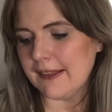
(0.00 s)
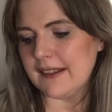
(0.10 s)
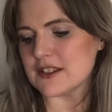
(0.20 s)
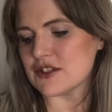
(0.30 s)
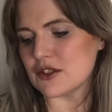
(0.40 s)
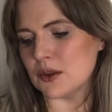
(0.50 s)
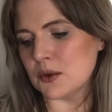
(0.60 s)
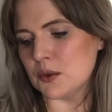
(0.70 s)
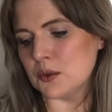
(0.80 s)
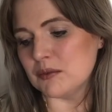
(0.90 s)

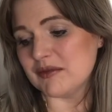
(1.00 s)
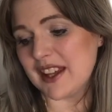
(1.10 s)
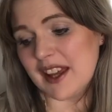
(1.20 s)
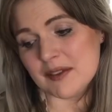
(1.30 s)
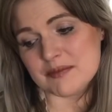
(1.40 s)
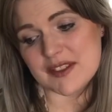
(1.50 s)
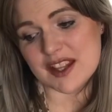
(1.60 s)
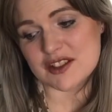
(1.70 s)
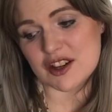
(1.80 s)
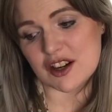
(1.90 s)
So yeah,
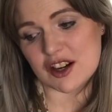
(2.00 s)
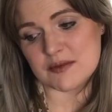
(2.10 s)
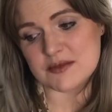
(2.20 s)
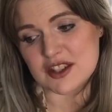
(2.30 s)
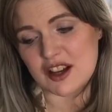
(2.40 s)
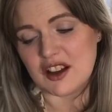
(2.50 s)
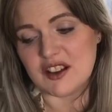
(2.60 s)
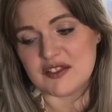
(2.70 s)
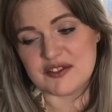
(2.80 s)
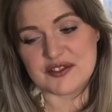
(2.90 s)
in terms of
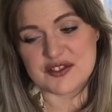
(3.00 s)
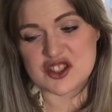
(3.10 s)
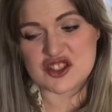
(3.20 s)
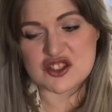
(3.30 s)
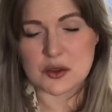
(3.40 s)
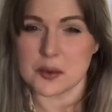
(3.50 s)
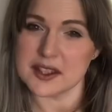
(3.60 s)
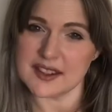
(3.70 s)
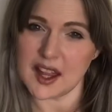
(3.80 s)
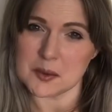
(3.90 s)

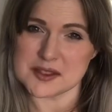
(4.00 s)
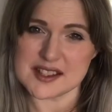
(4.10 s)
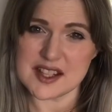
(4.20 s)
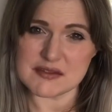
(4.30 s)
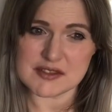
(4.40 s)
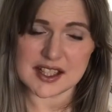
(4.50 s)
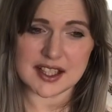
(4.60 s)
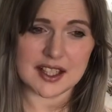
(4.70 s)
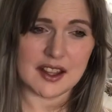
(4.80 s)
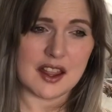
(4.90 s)
sewing, that was it really.